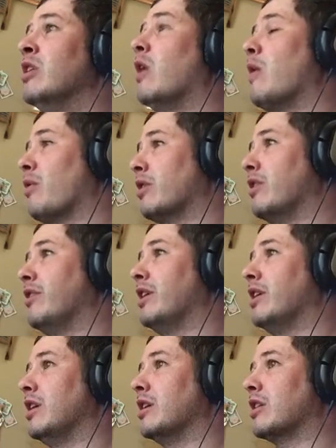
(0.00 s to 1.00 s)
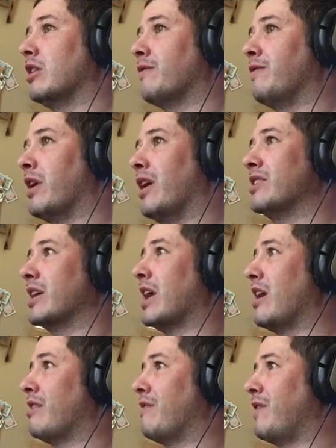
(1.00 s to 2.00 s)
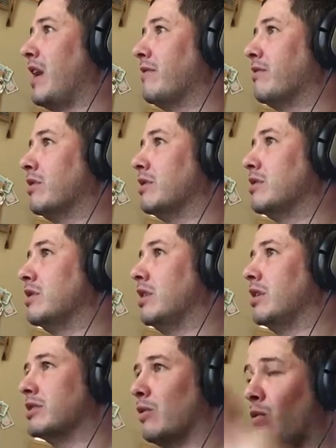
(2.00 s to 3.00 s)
I worked on the ClickFunnels. I got on the Fiverr. It's a